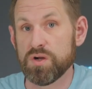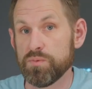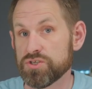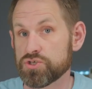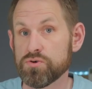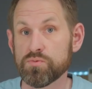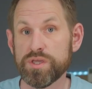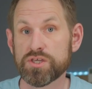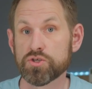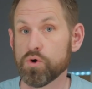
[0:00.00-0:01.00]
I mean, sure,
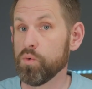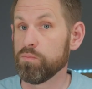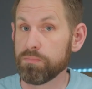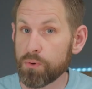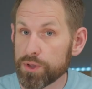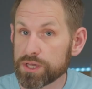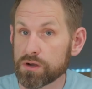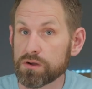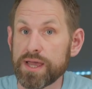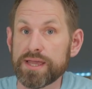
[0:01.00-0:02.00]
we could all
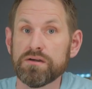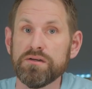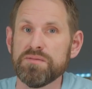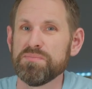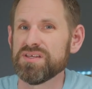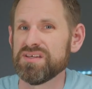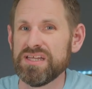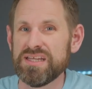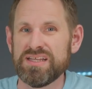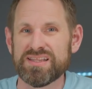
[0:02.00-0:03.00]
boycott AI, but
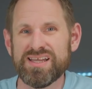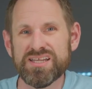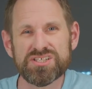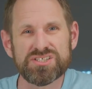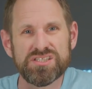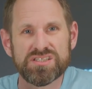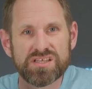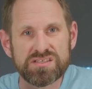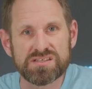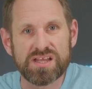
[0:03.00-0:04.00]
that actually
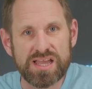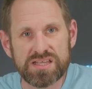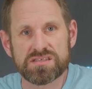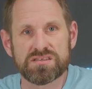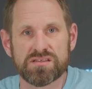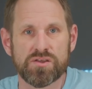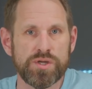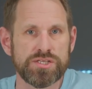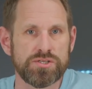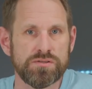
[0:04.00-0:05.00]
doesn't answer the
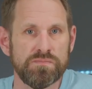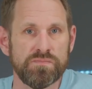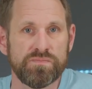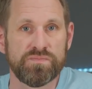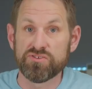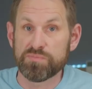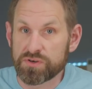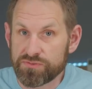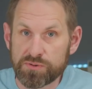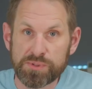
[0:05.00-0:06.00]
question. The
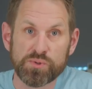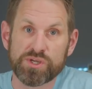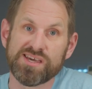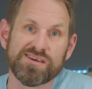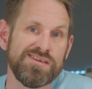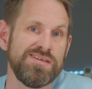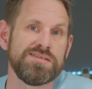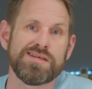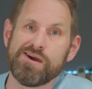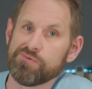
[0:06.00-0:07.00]
proverbial cat
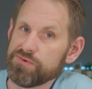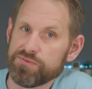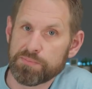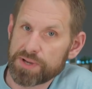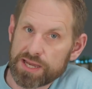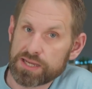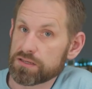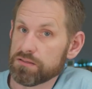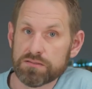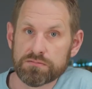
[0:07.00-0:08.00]
is out of the bag
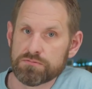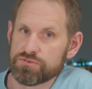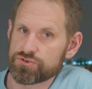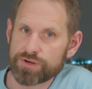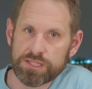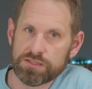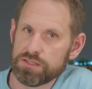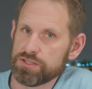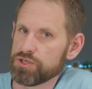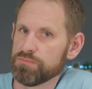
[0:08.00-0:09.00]
and the train
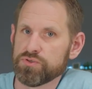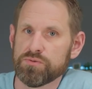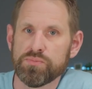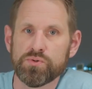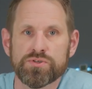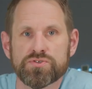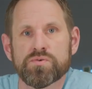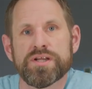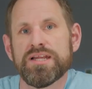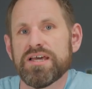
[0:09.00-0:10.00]
that it jumped on board has
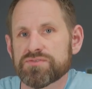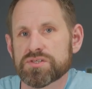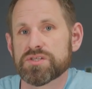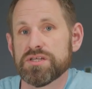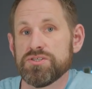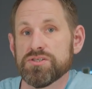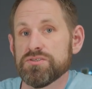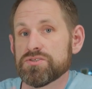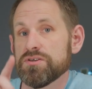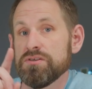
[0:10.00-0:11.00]
already left the station.
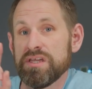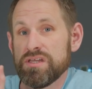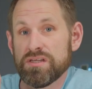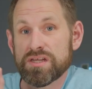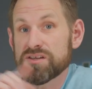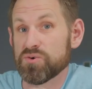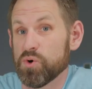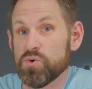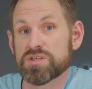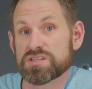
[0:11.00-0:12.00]
So now
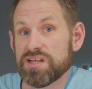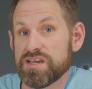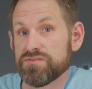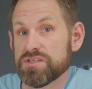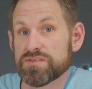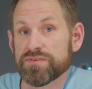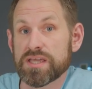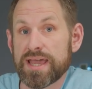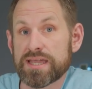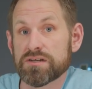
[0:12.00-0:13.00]
all that's left is for
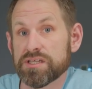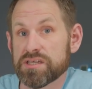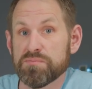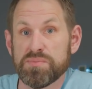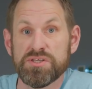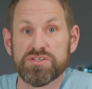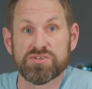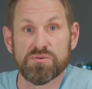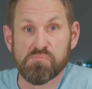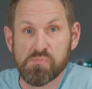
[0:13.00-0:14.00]
the AI companies
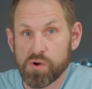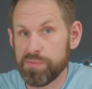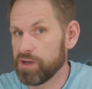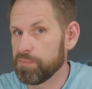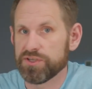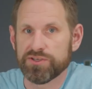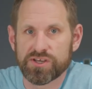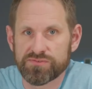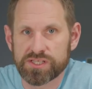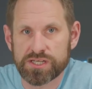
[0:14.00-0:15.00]
to mop up and
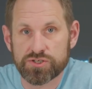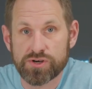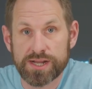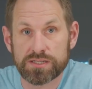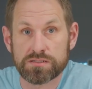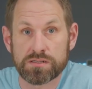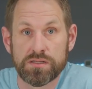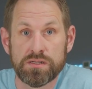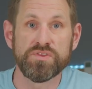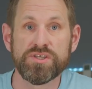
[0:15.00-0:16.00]
cover their tracks.
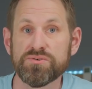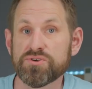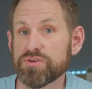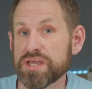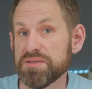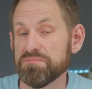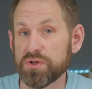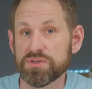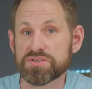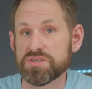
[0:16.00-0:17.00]
They'll create
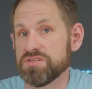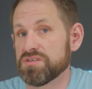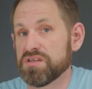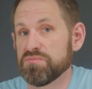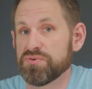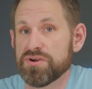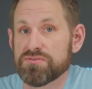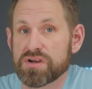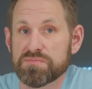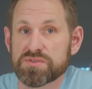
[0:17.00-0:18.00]
policies and
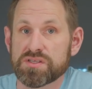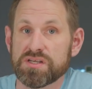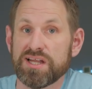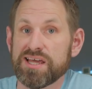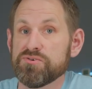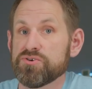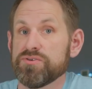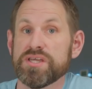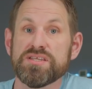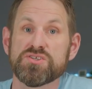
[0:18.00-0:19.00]
programs that allow
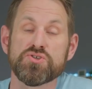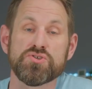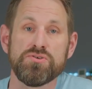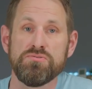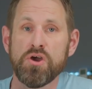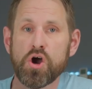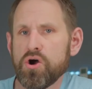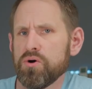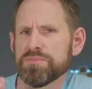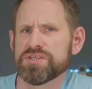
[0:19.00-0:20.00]
creators to
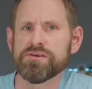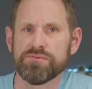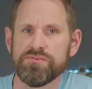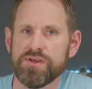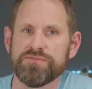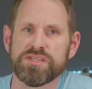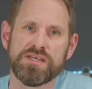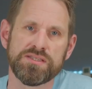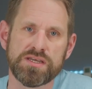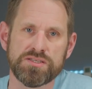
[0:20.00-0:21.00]
opt out of having
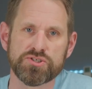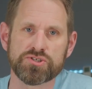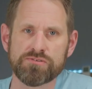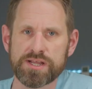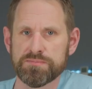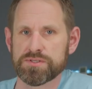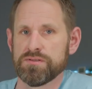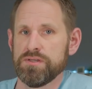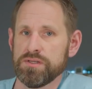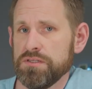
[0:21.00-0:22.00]
their data scraped
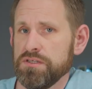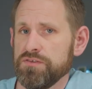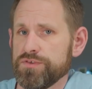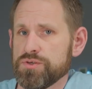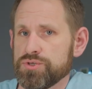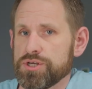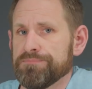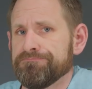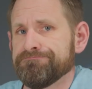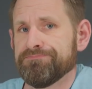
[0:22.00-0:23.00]
in
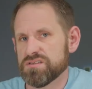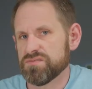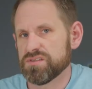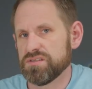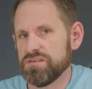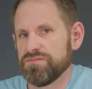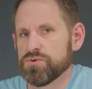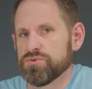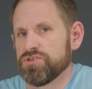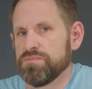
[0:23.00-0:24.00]
future, as if the
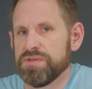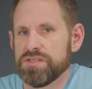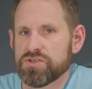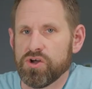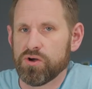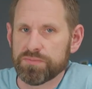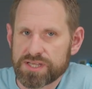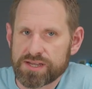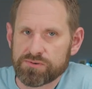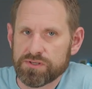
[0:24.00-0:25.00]
default should be to
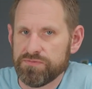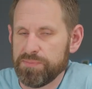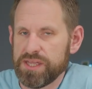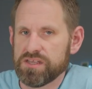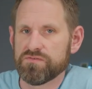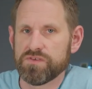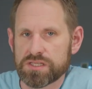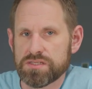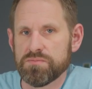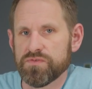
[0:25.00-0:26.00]
opt out of being a
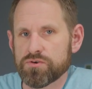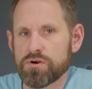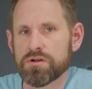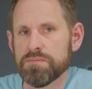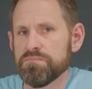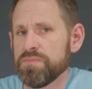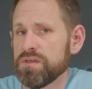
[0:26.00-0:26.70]
victim of crime.